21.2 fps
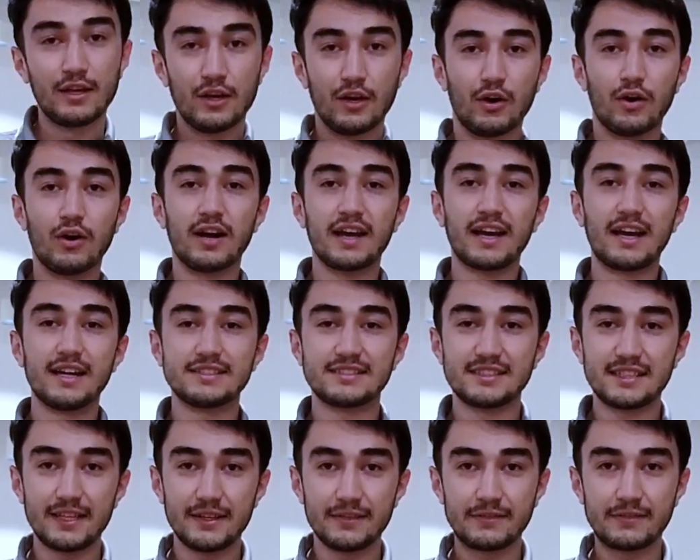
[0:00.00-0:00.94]
Alright guys,
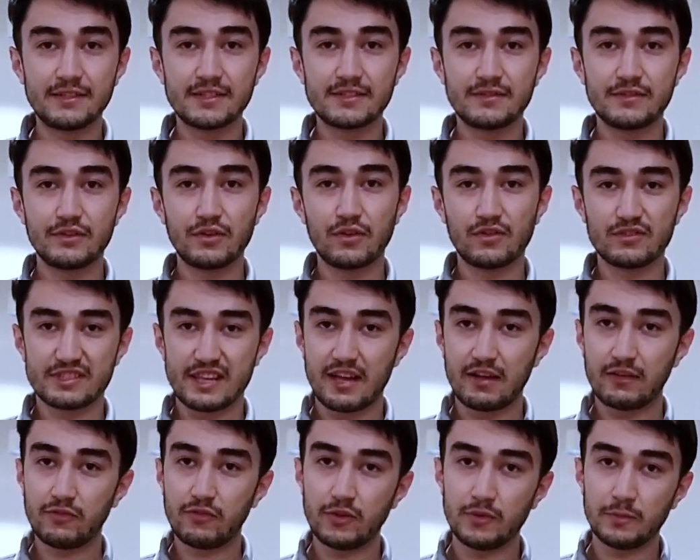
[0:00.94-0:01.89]
if this video was
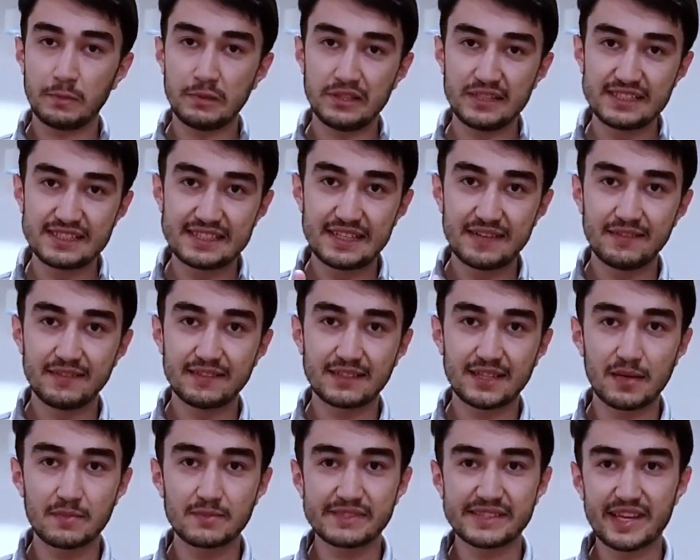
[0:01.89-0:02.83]
helpful, please give it a
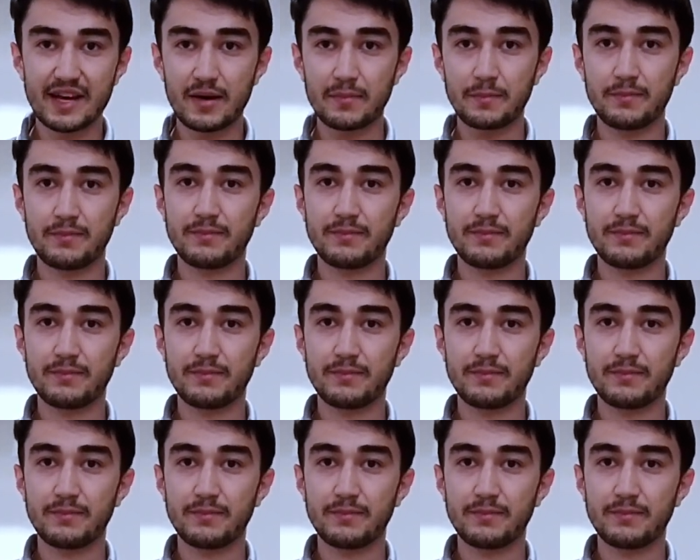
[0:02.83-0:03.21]
thumbs up